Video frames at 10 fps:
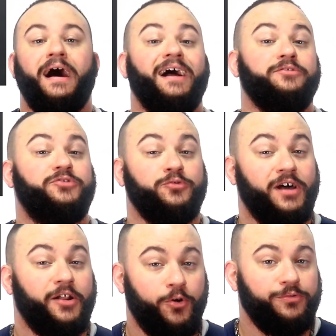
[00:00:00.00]
I do
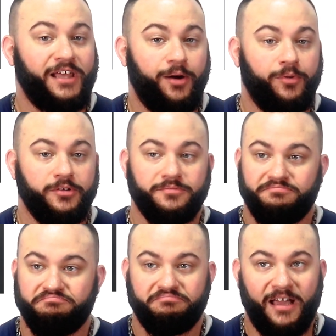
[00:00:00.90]
not own that one.
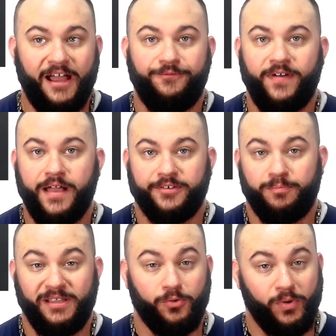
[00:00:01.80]
I found it
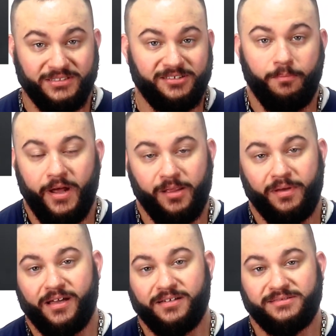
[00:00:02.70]
to be a waste of money
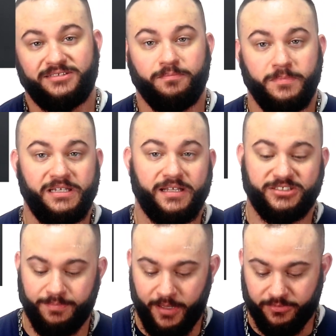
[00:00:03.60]
because to me it
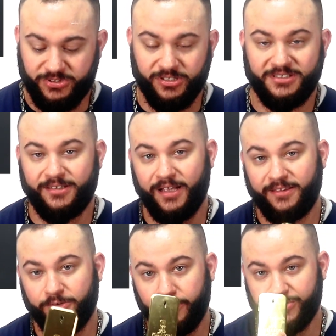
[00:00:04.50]
smelled just
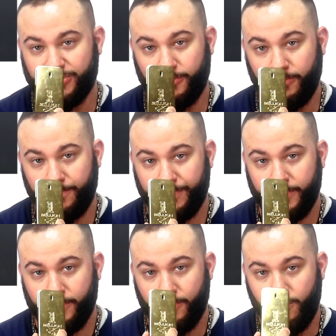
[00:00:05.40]
like the original
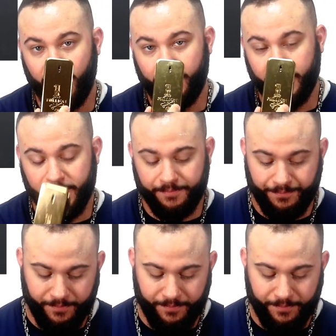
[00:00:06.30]
1 million.